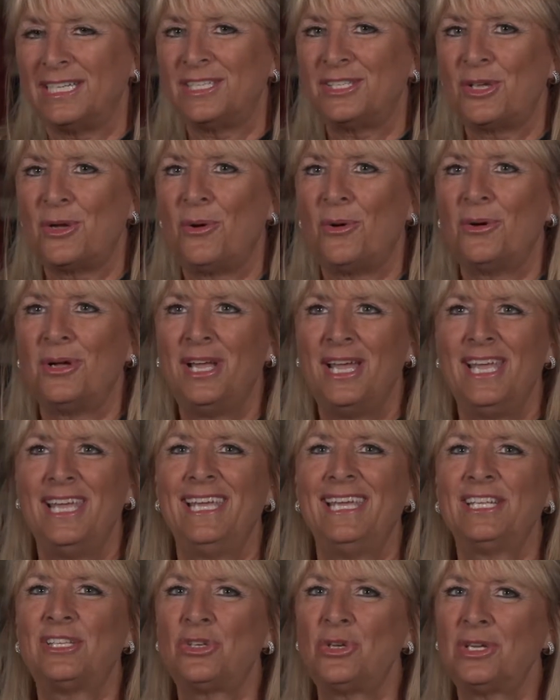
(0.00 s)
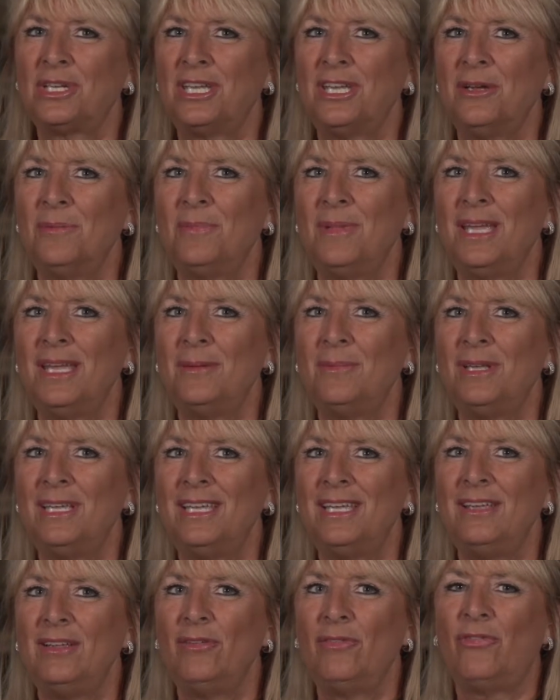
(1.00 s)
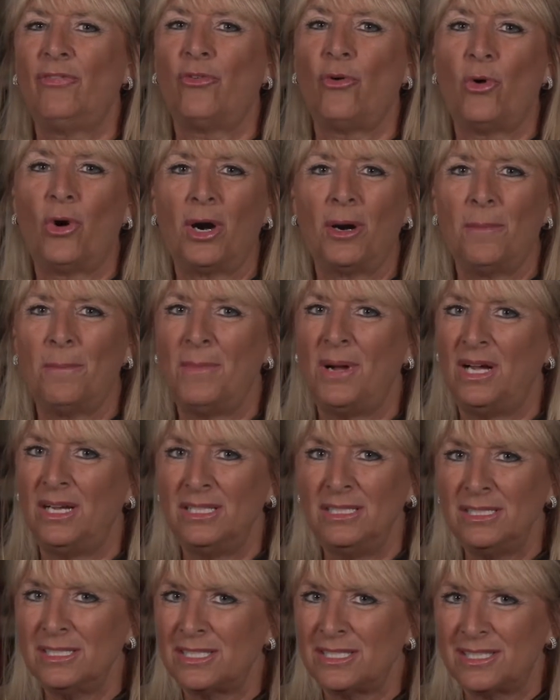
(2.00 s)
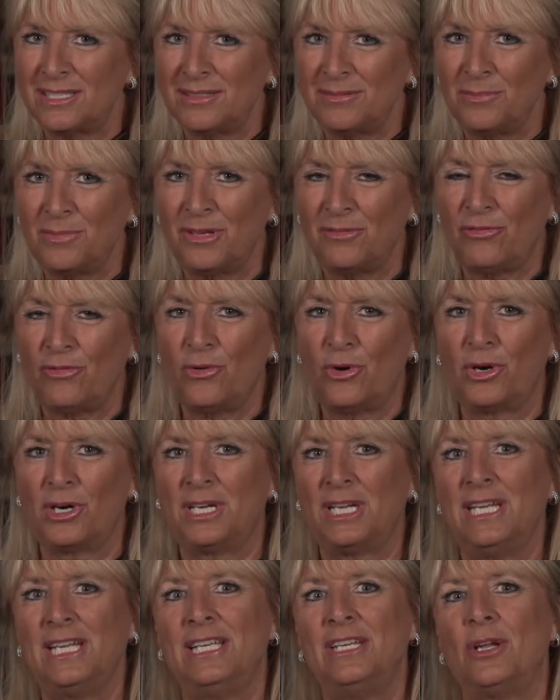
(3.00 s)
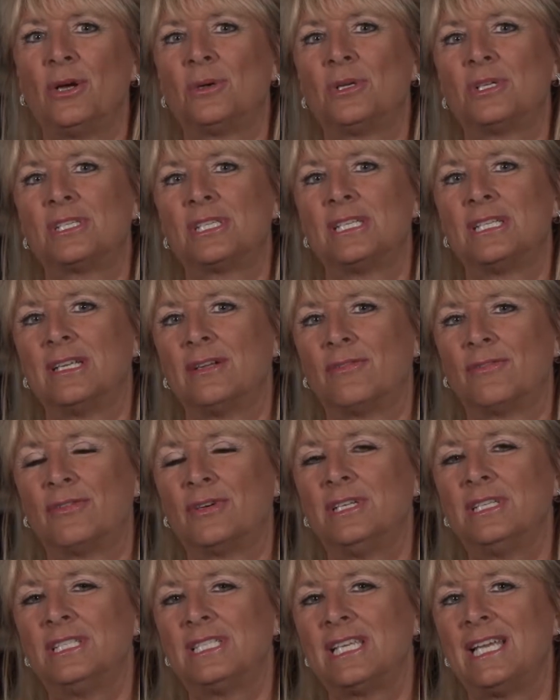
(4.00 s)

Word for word: So it took him maybe four months before he noticed a difference,